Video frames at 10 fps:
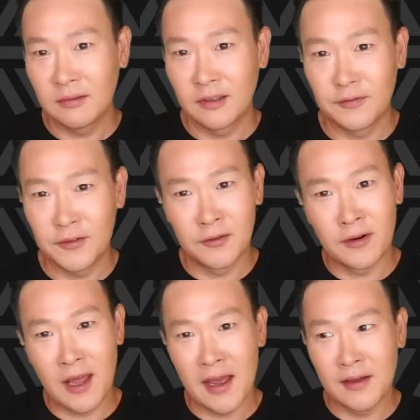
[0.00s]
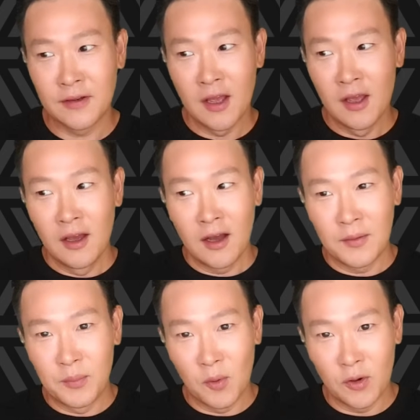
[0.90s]
if you don't have a
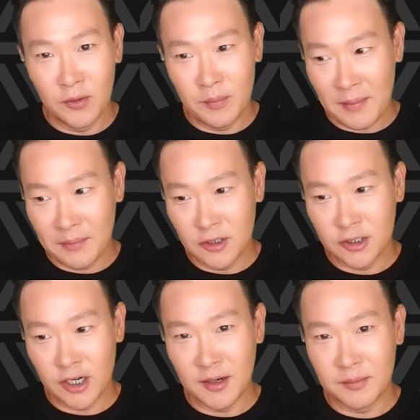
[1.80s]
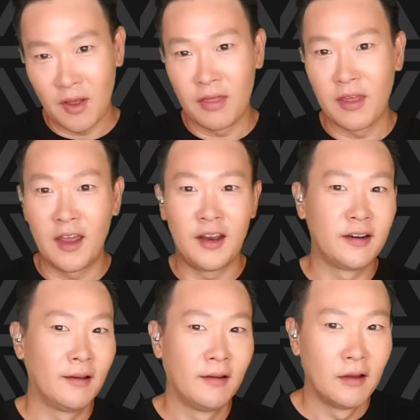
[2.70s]
board membership, then